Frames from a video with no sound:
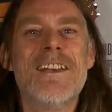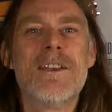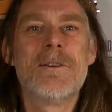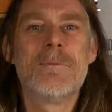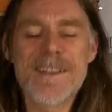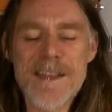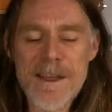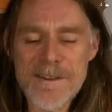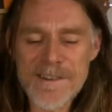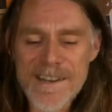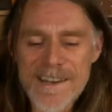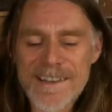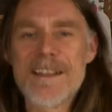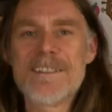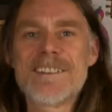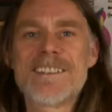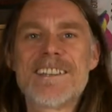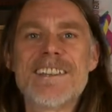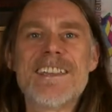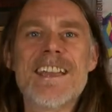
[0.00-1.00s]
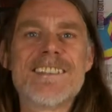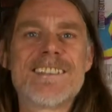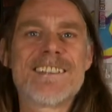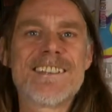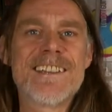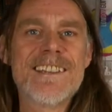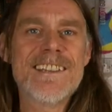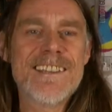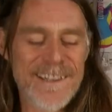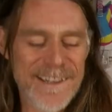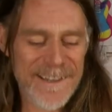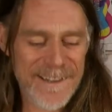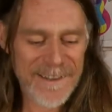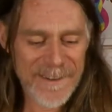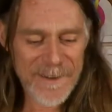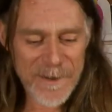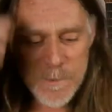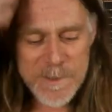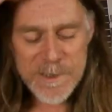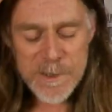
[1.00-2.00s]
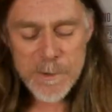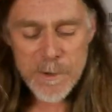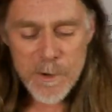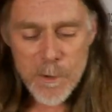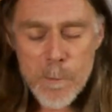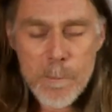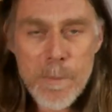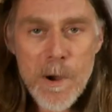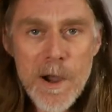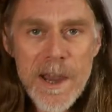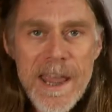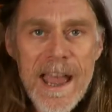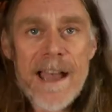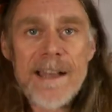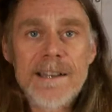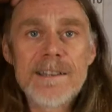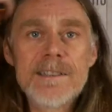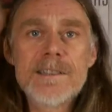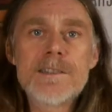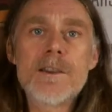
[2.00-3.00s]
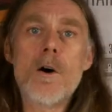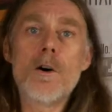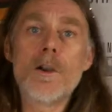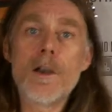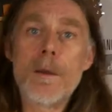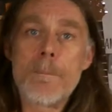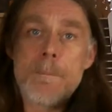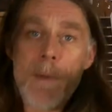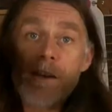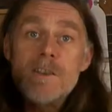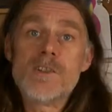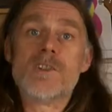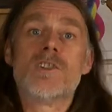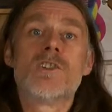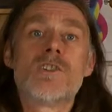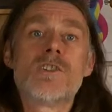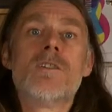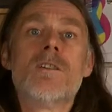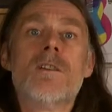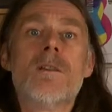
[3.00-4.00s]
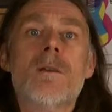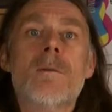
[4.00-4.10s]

We don't need no CNC. We do it all by hand on a bench.